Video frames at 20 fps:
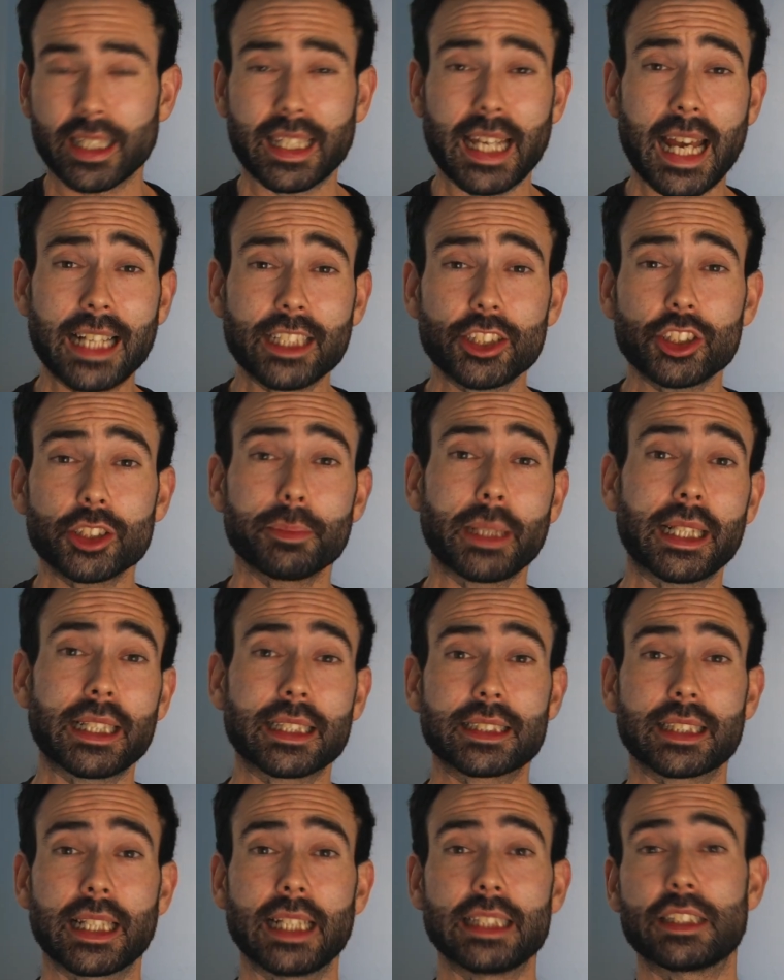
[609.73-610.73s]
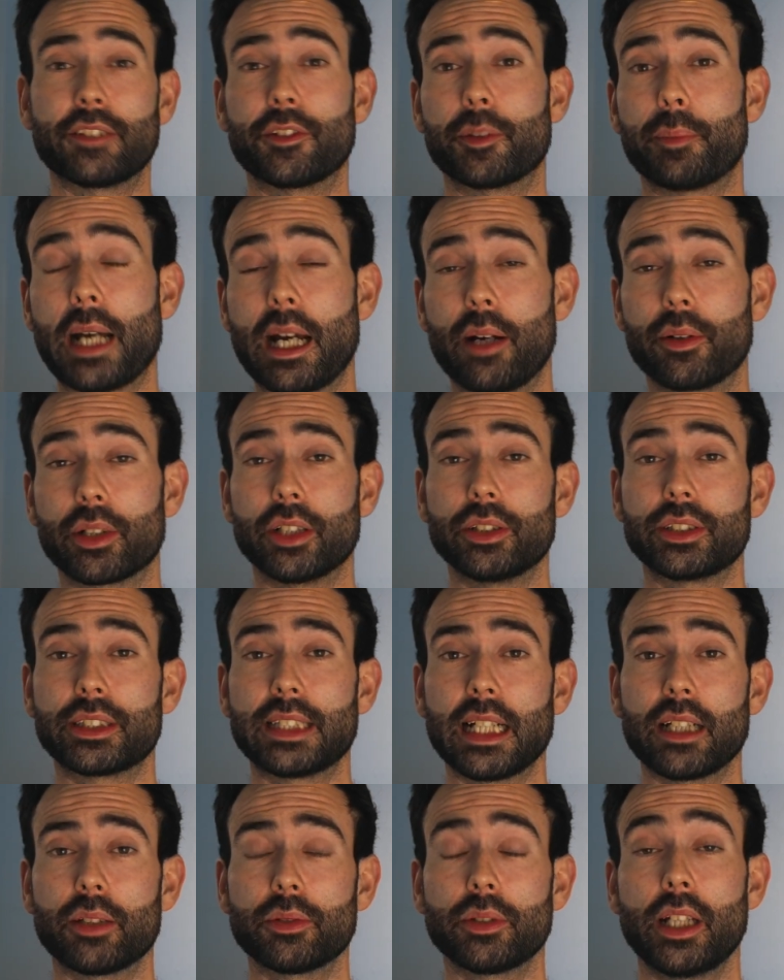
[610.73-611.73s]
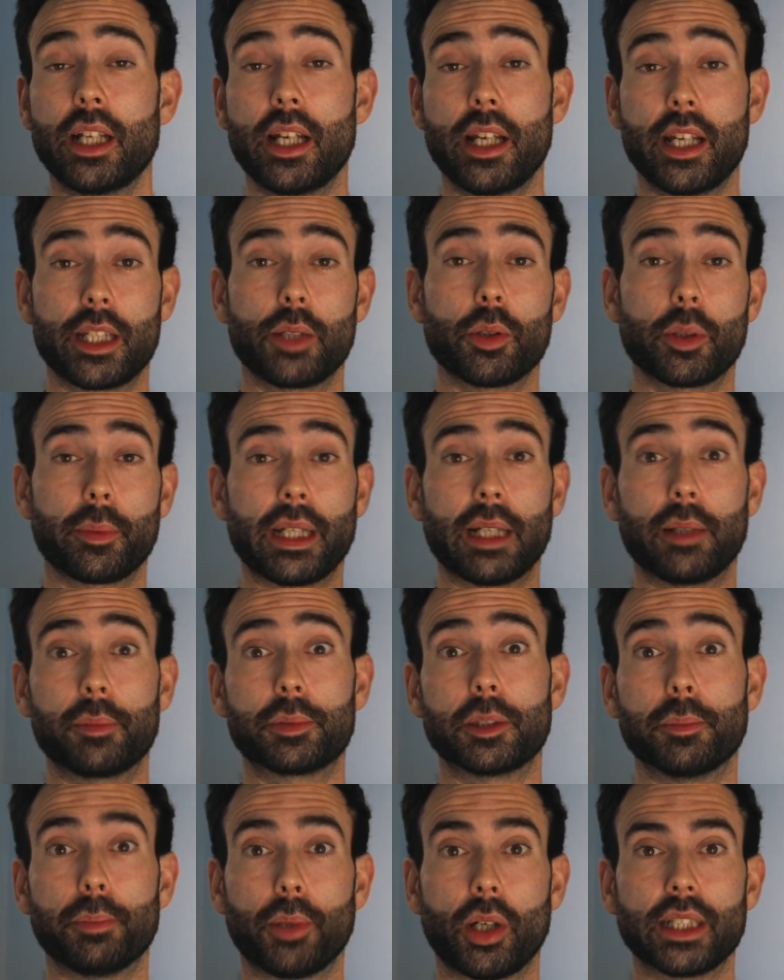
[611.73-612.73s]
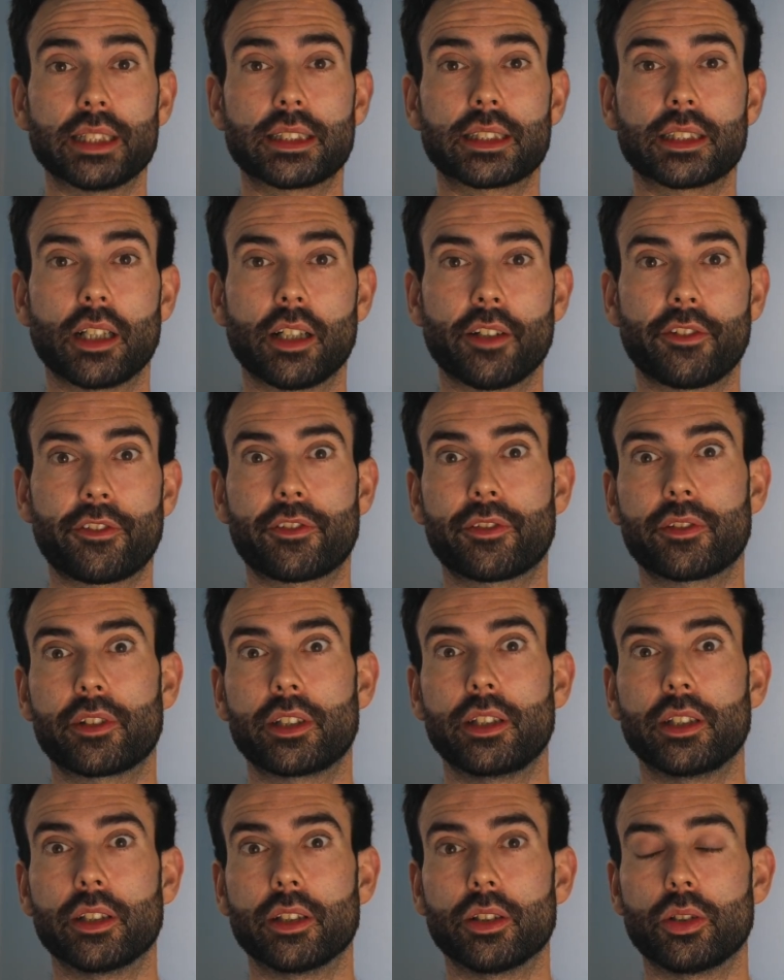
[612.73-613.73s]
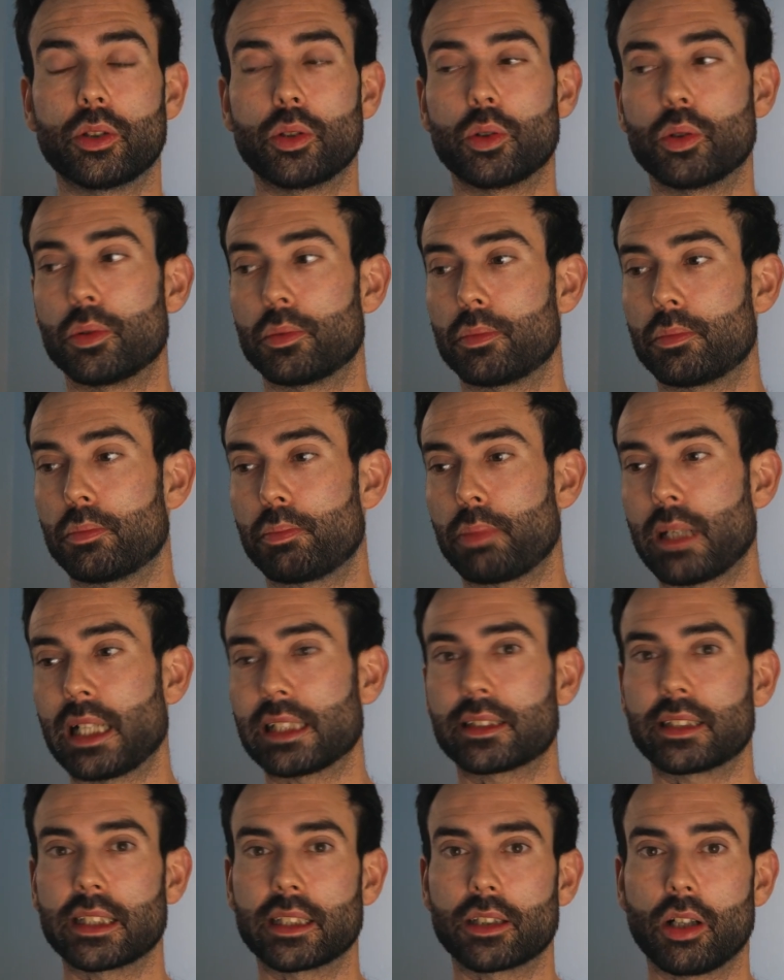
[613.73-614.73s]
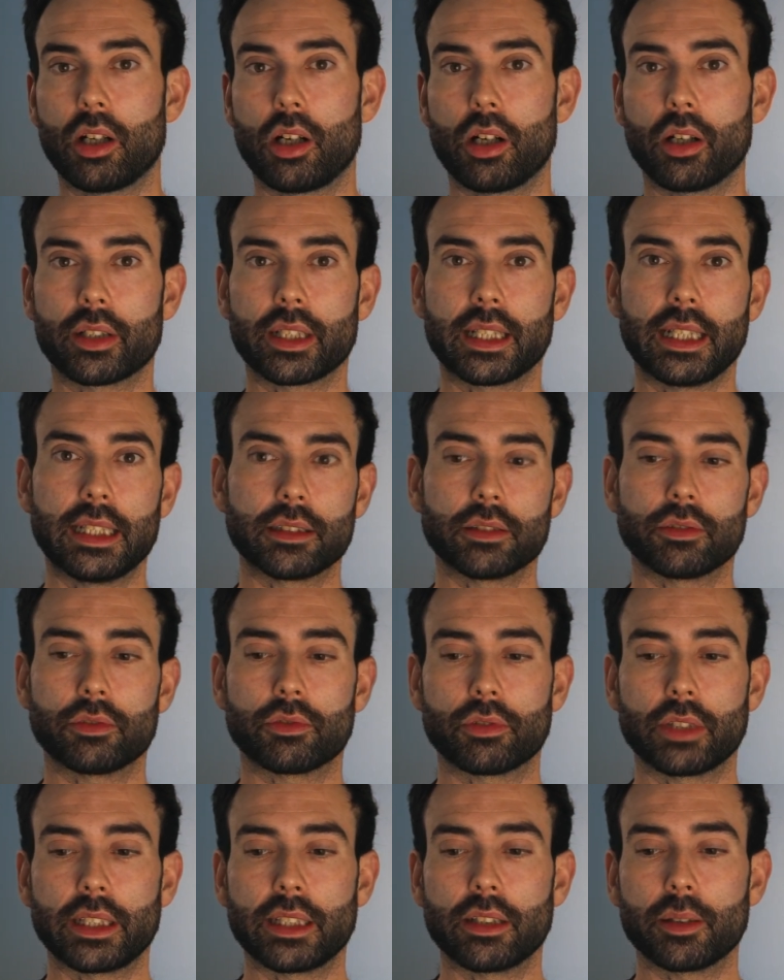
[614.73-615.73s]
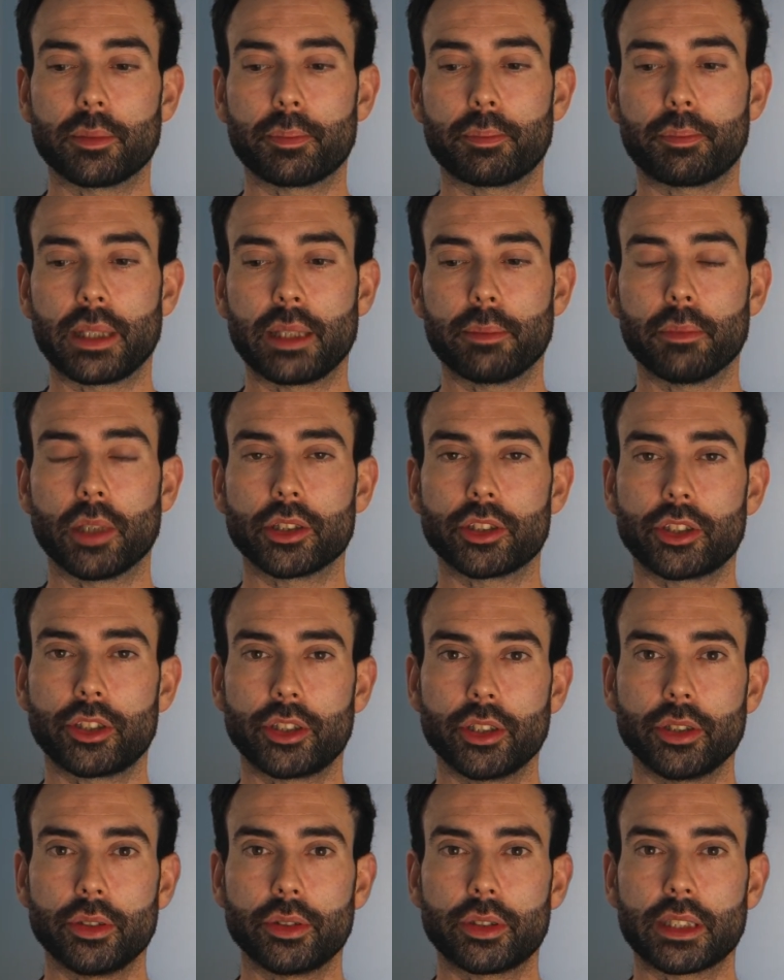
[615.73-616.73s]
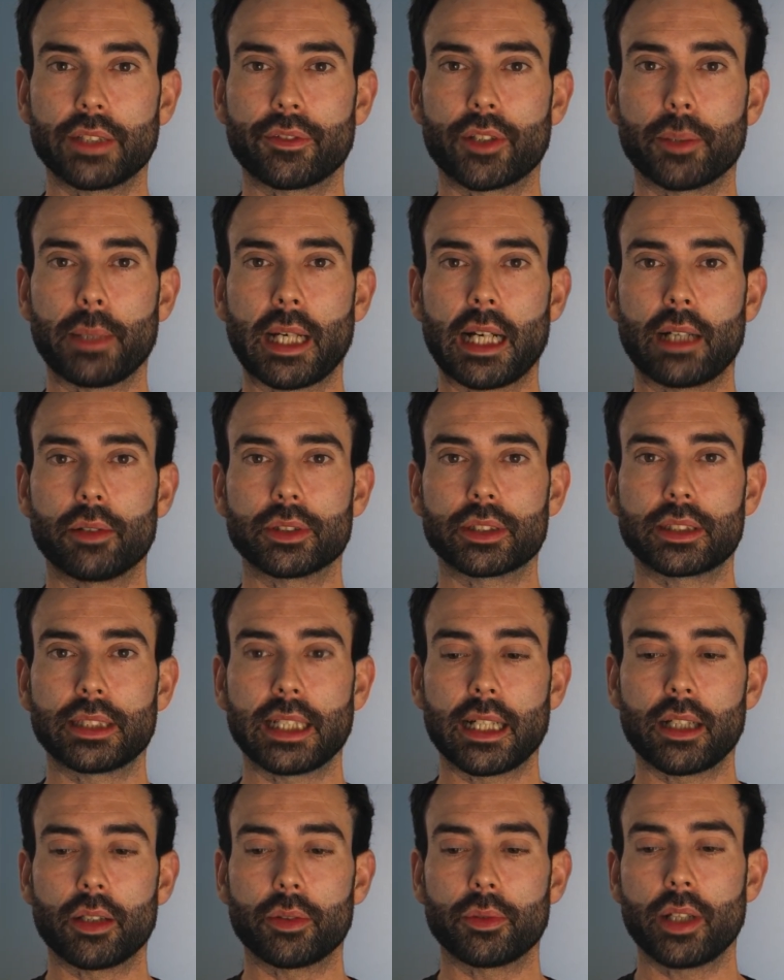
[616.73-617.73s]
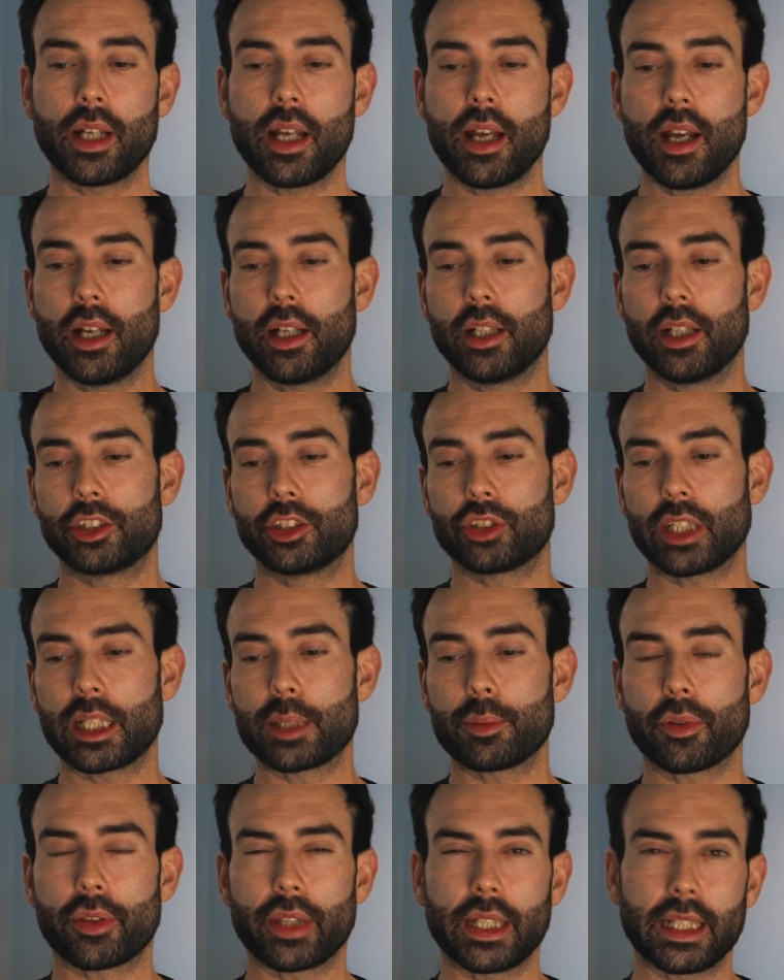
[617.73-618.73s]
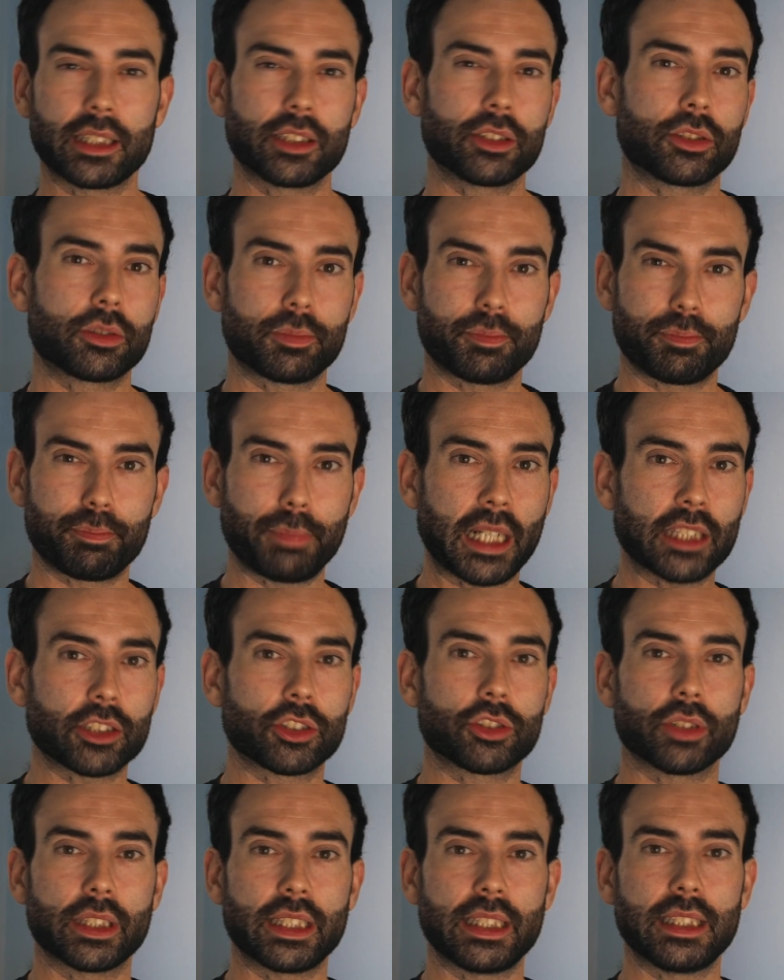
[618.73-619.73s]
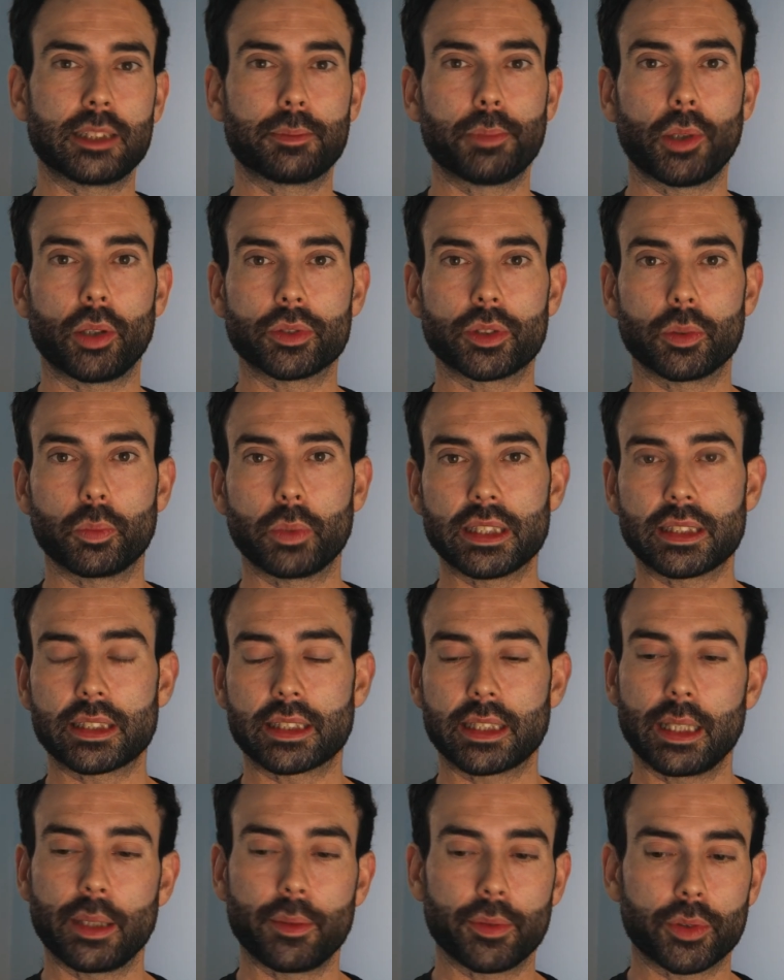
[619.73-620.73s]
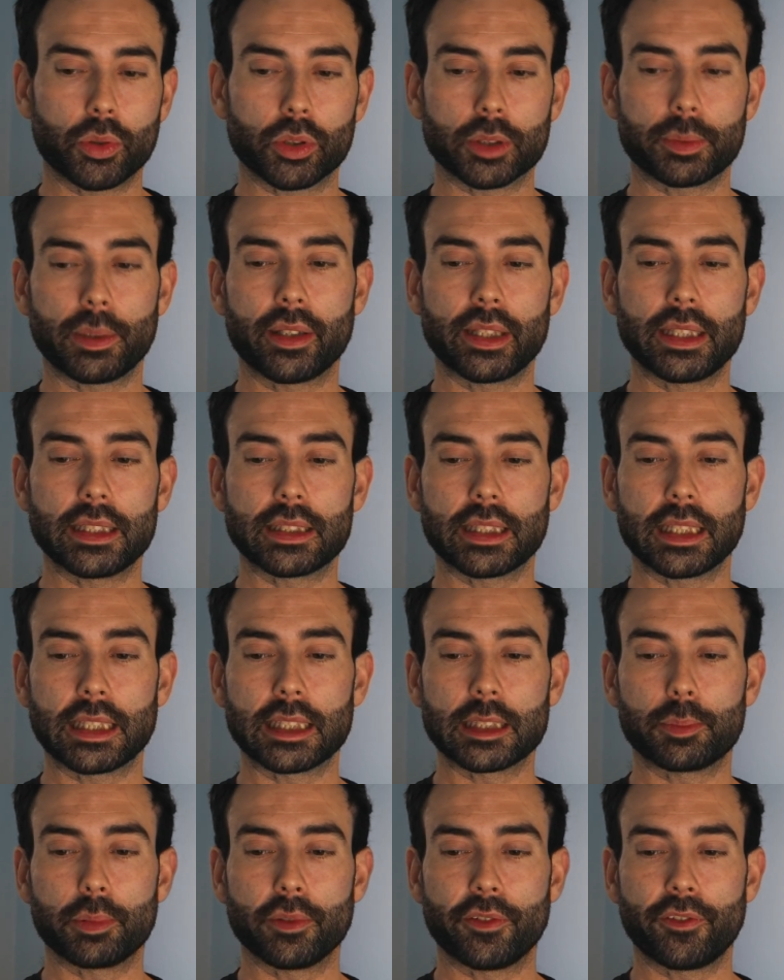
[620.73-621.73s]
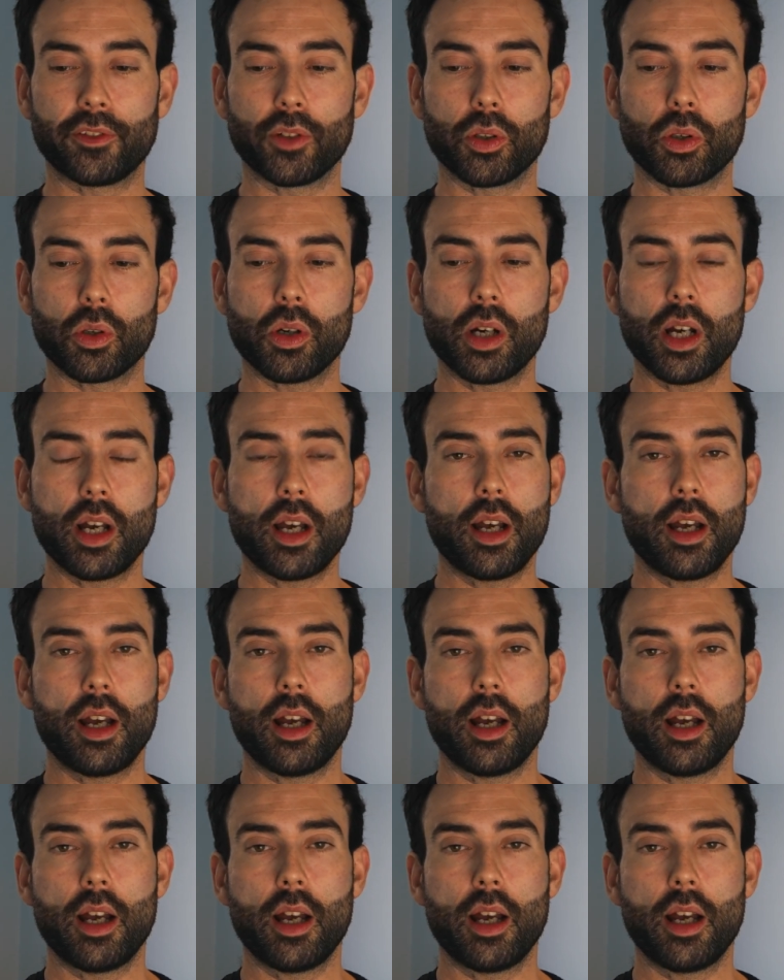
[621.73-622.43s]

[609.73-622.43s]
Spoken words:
Cash makes sense. If the power goes down, you want to be able to buy stuff. Your plastic card isn't really going to be much use if the power's down. Tradable things, batteries, bottles of whiskey, we've talked about these things before.